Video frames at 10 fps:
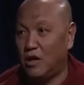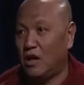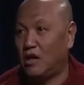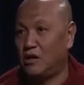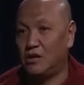
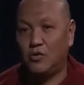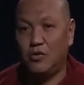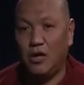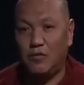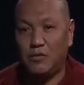and you
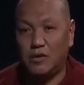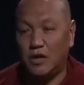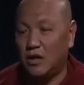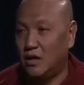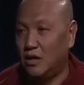
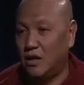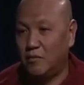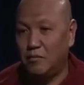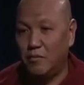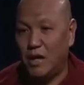
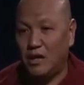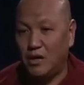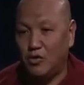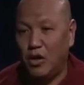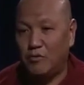
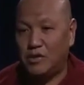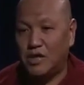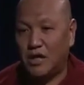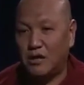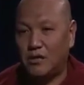have
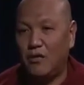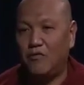taken